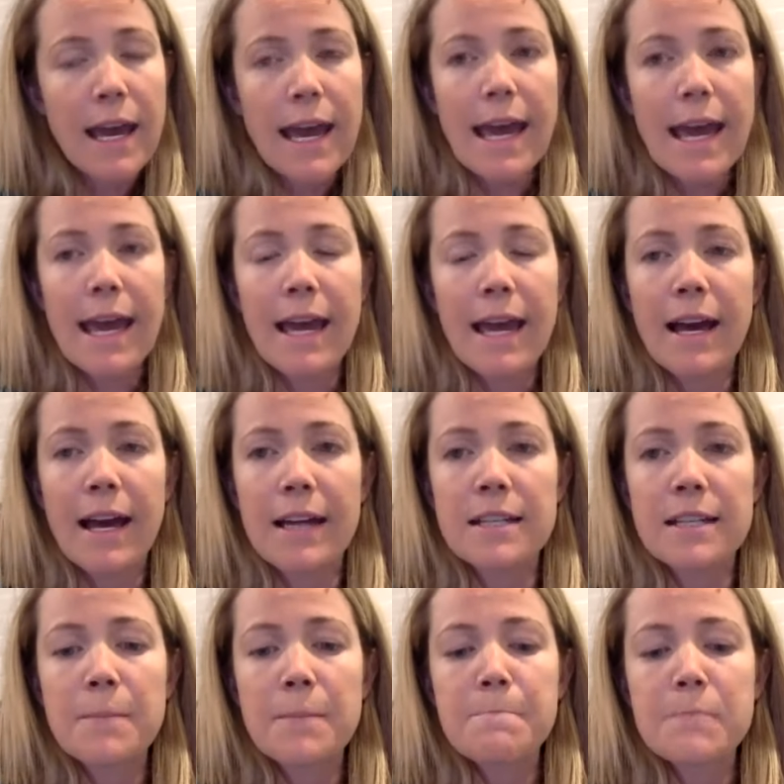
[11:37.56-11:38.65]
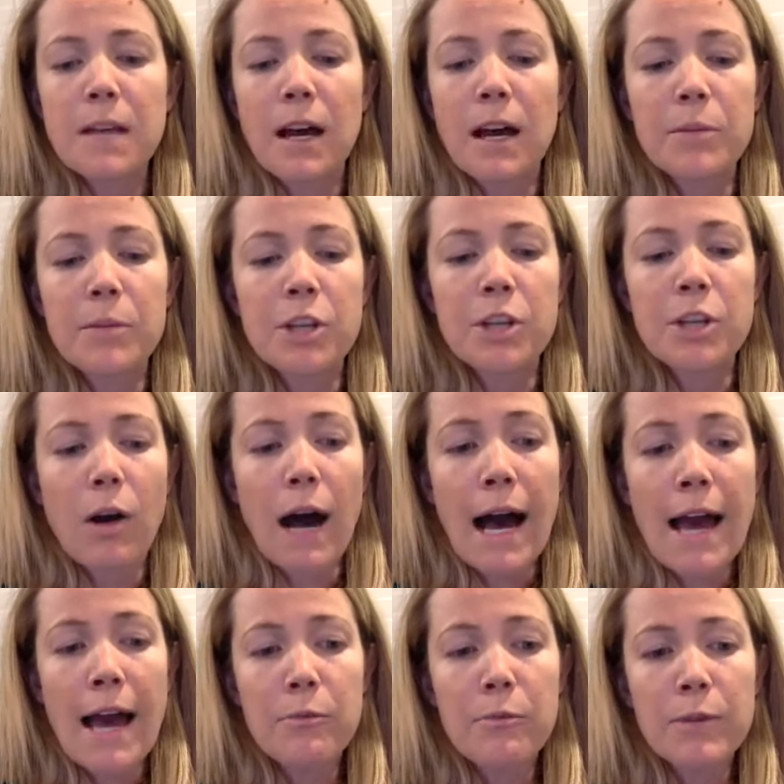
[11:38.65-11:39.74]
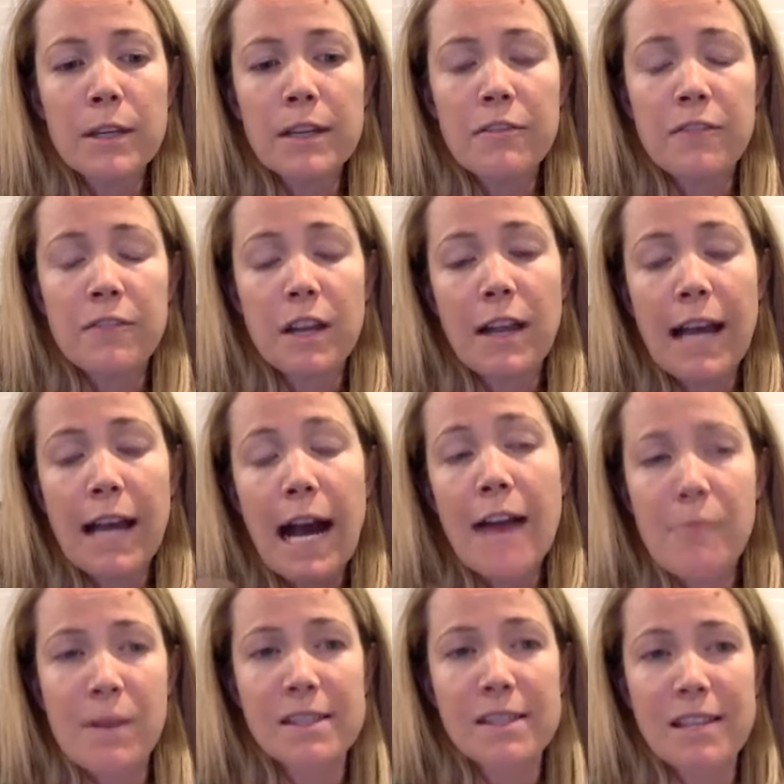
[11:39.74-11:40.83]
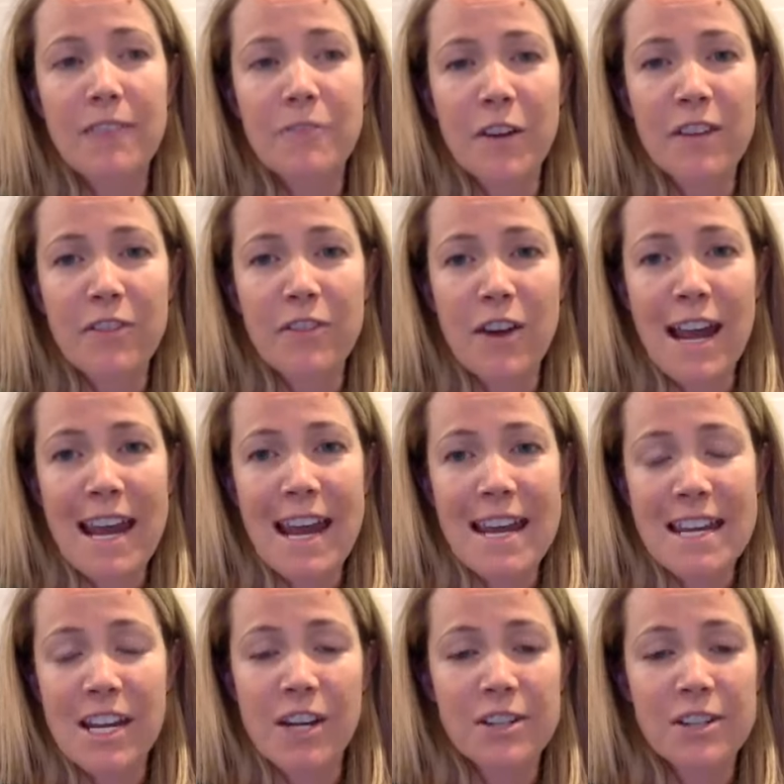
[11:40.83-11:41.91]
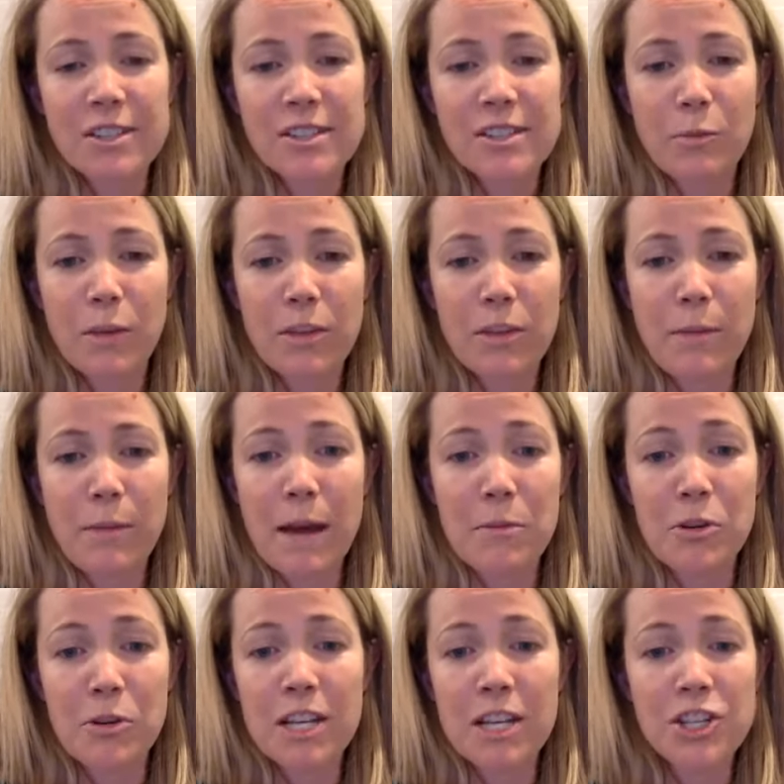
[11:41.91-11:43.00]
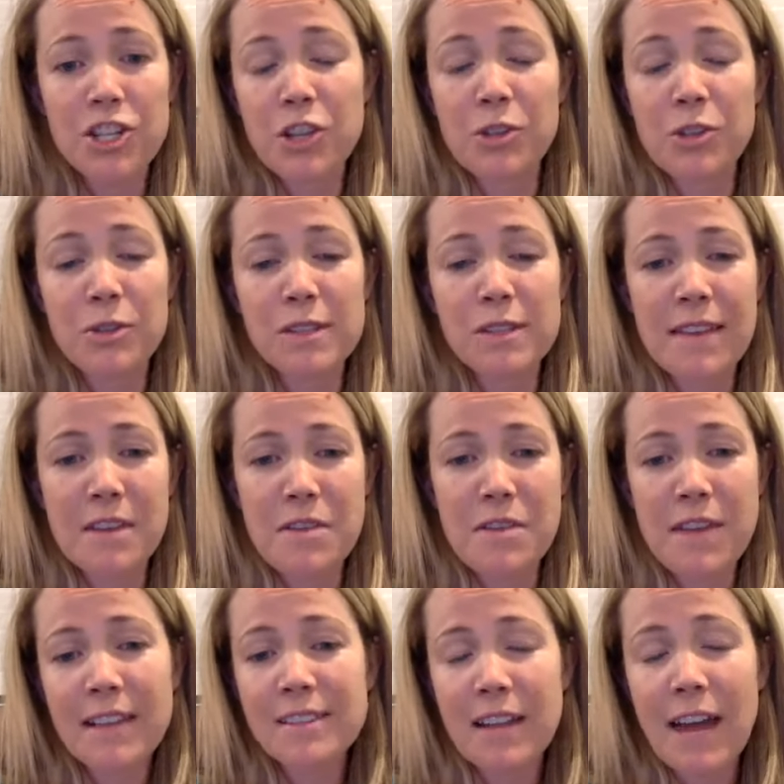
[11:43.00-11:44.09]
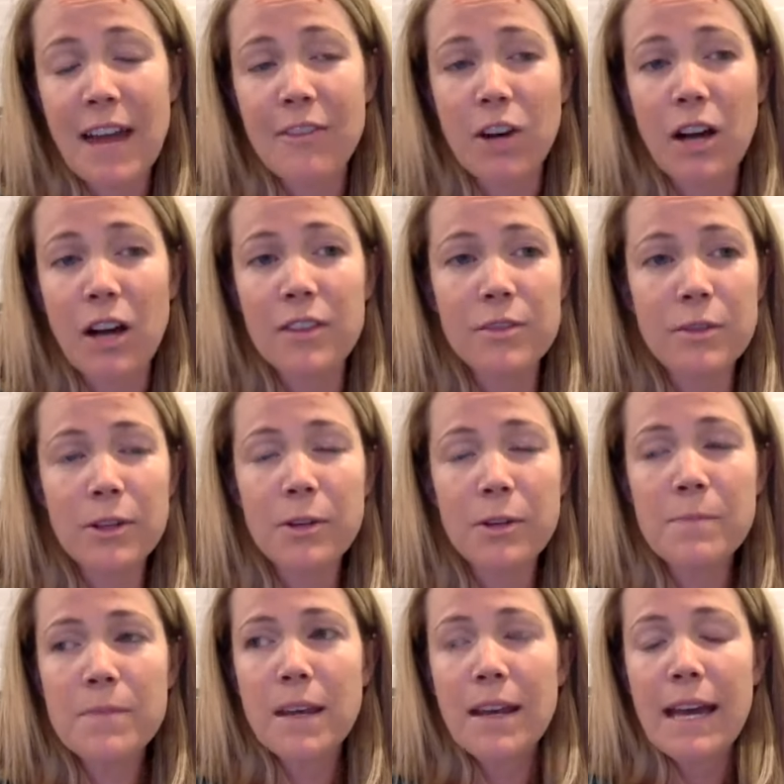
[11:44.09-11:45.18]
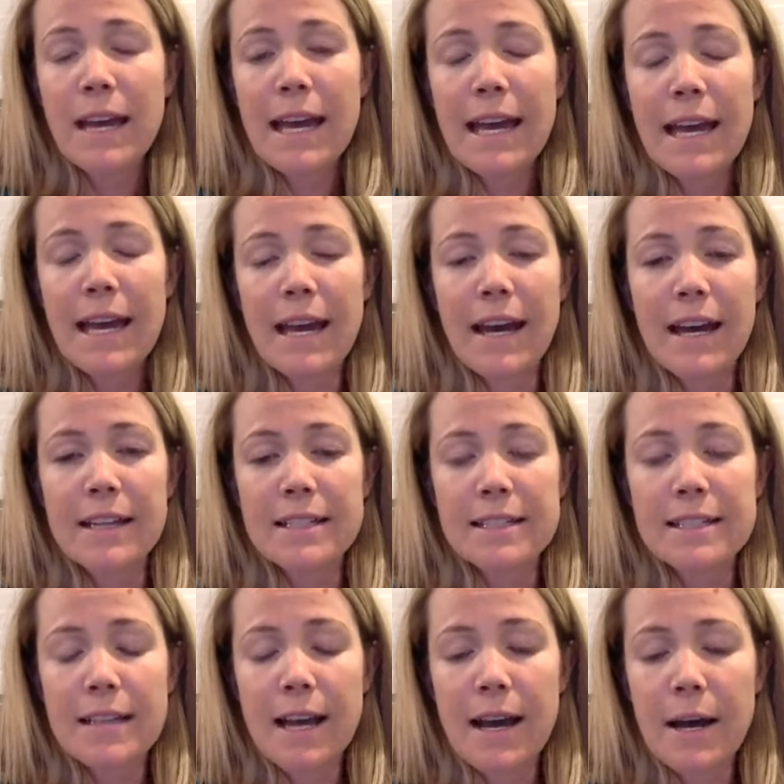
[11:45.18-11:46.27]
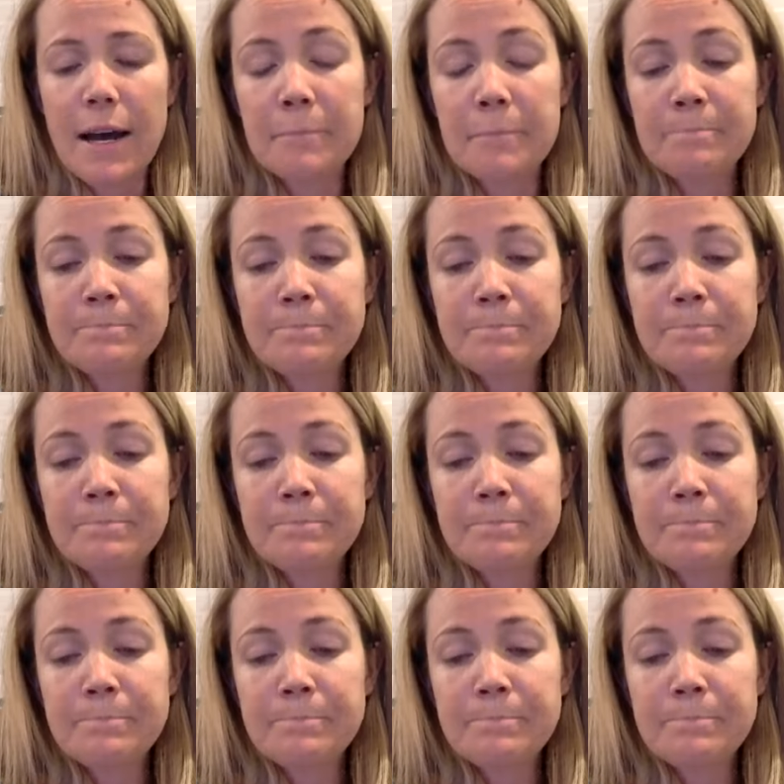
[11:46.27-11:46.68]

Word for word: And um, you know, I really feel like I've been suffering for eight years with my mood issues and the things that I've gone through. And um,